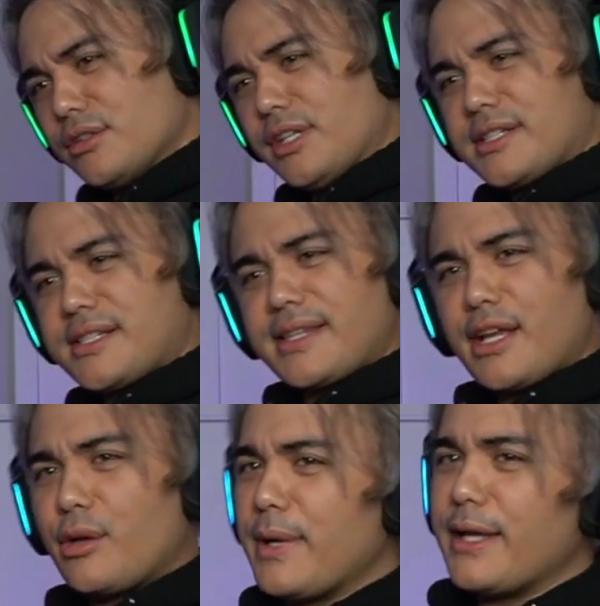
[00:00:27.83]
need to sit
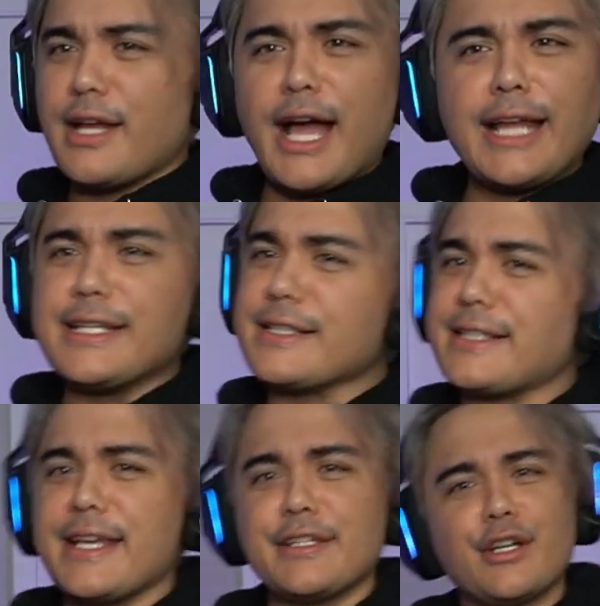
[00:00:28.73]
down, man? Nah, I need to
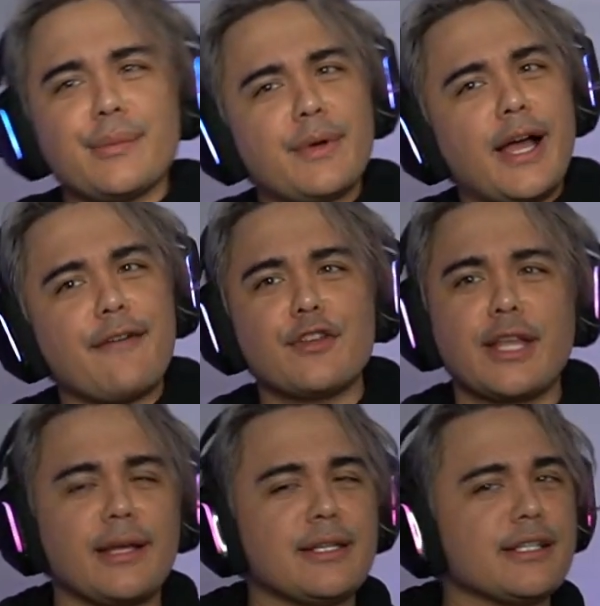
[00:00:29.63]
stand up. I feel like
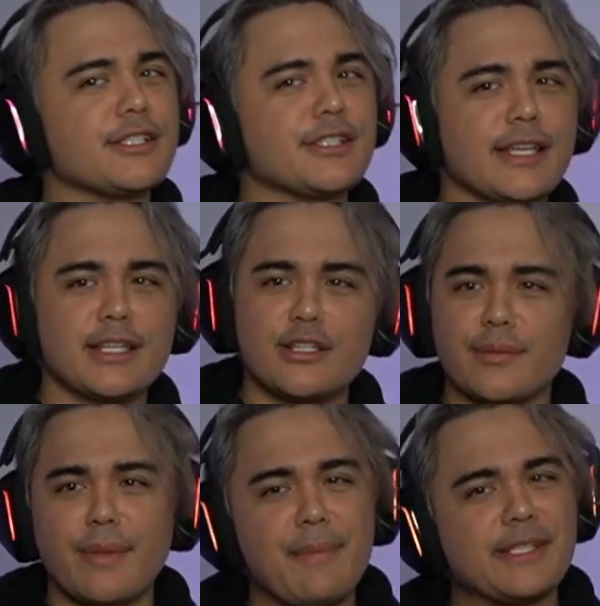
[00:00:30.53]
I need to just stand
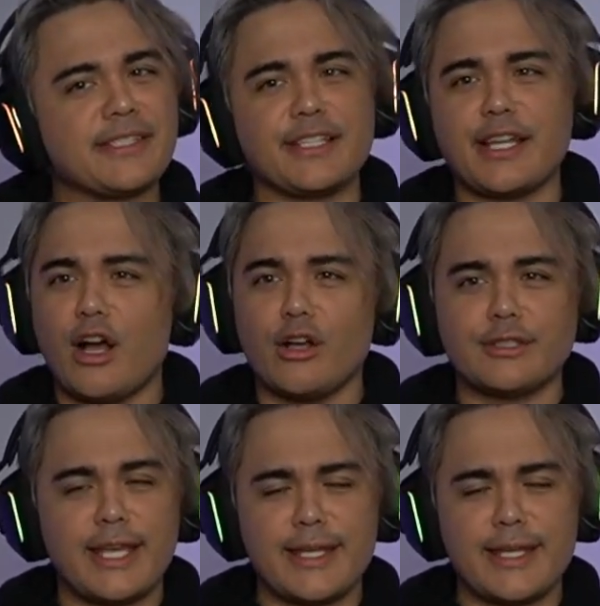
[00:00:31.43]
up. I've been sitting down all day.